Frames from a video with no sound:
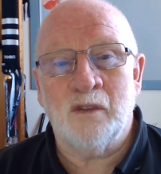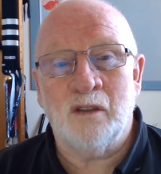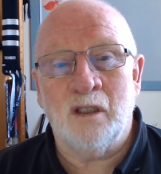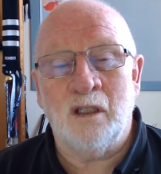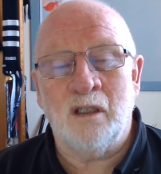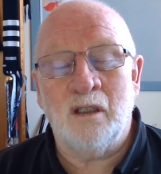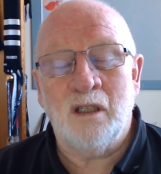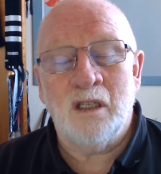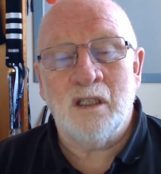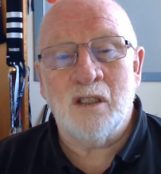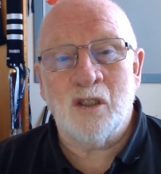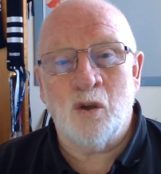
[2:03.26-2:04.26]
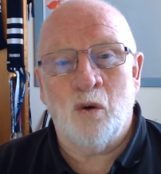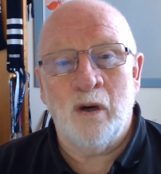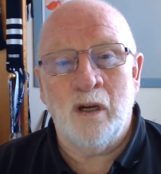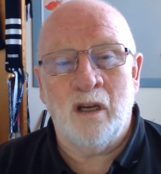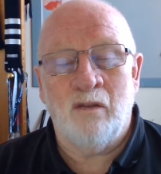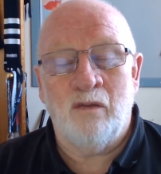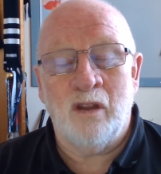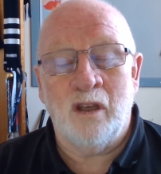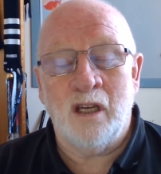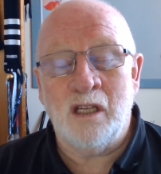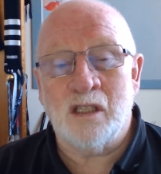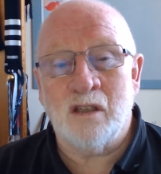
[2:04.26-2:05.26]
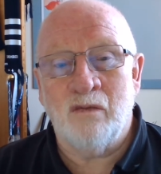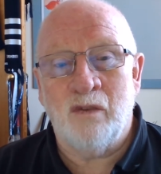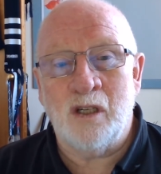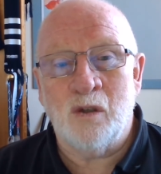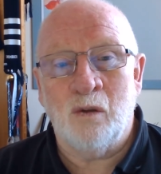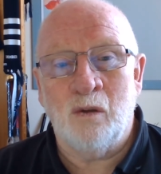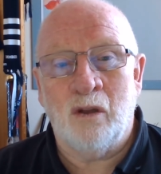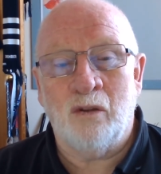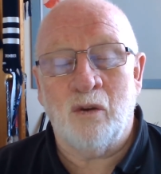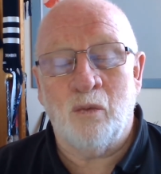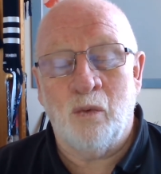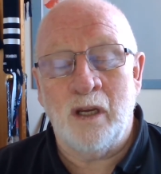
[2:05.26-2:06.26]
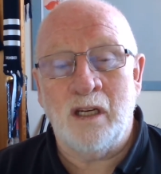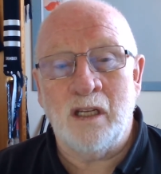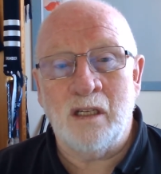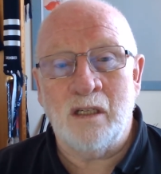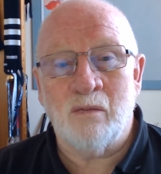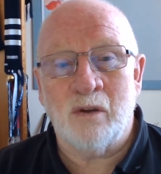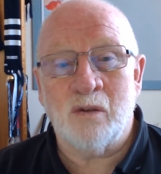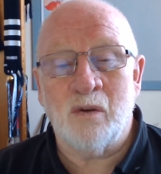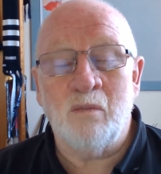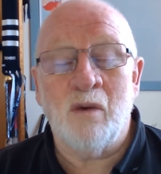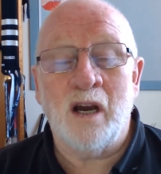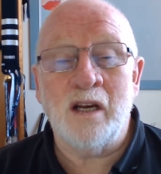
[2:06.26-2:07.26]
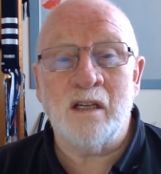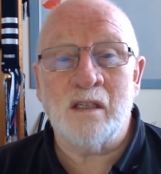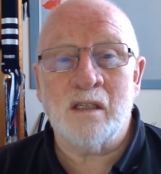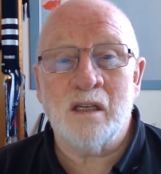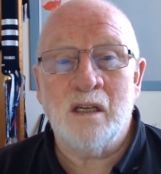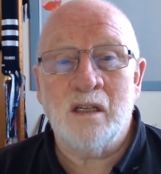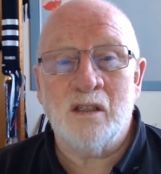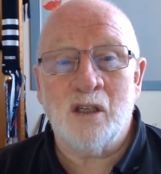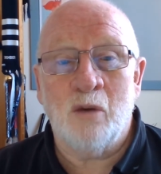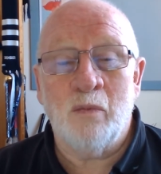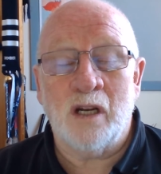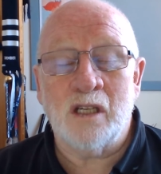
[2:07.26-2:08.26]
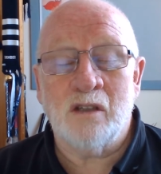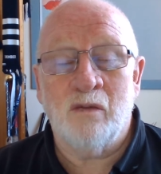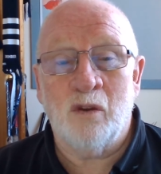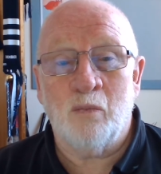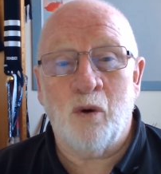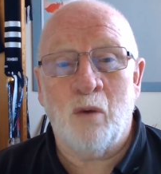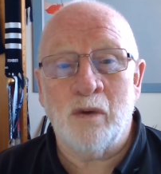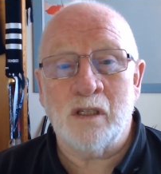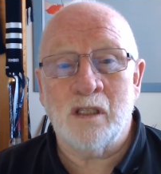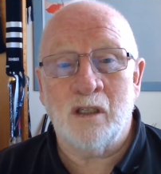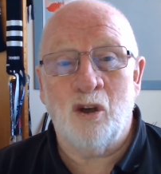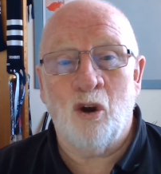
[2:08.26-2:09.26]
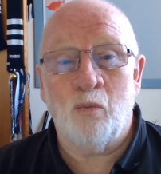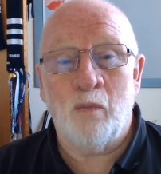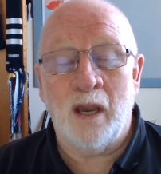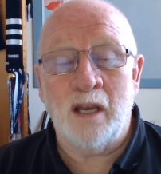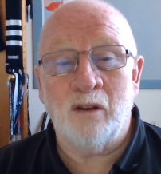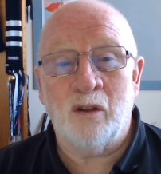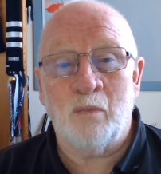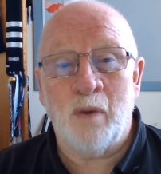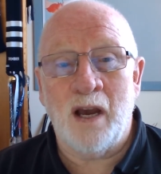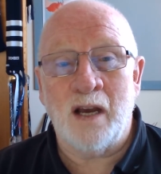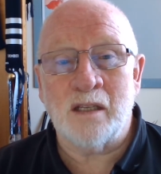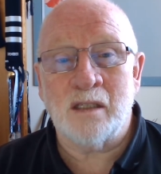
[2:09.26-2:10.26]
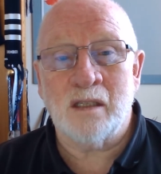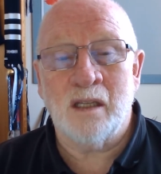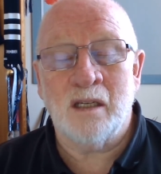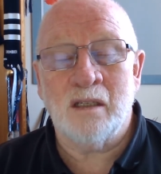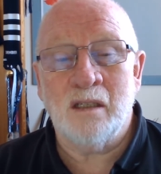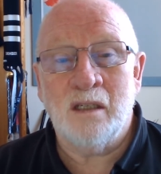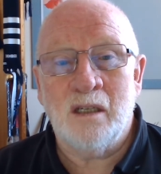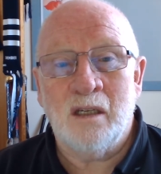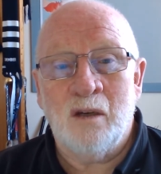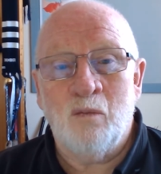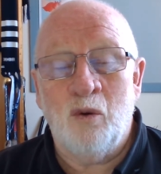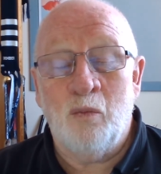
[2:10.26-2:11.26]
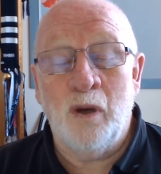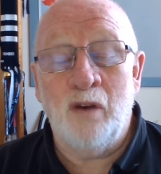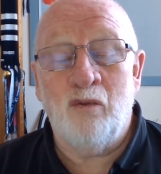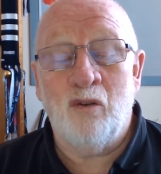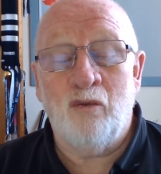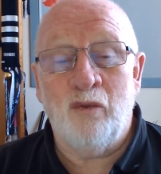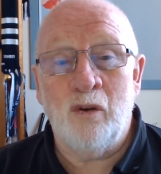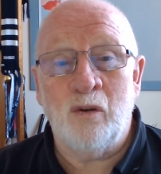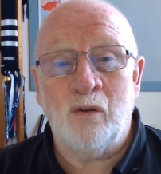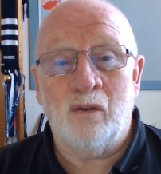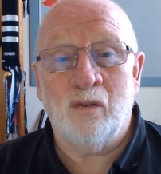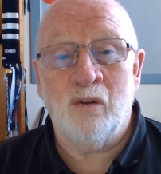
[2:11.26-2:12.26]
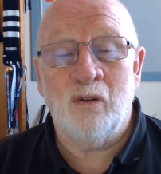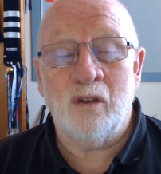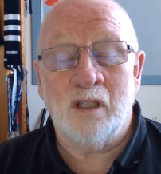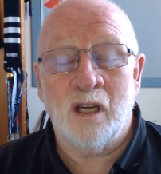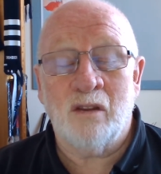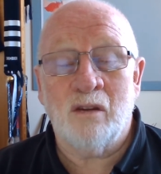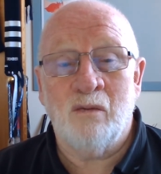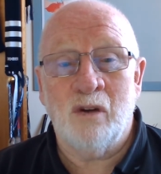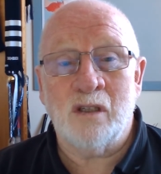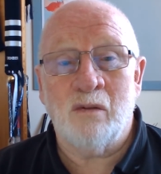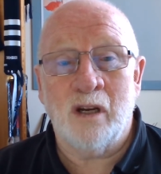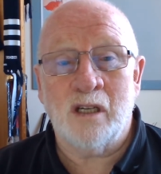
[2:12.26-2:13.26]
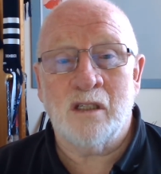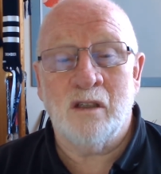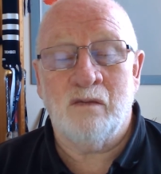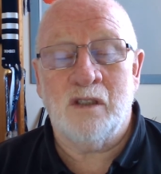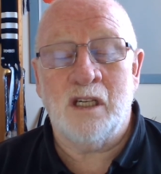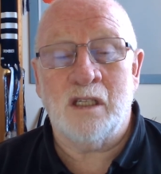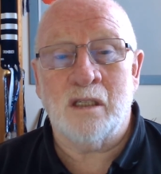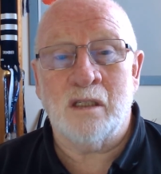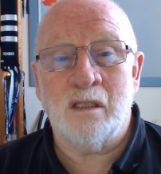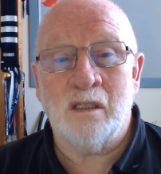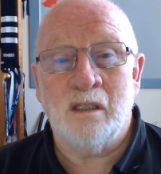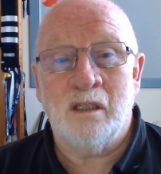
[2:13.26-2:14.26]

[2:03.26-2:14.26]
the story of the Easter Vigil and the readings which remind us so much of the promise that God made in the past that would be fulfilled through the death and resurrection of Jesus.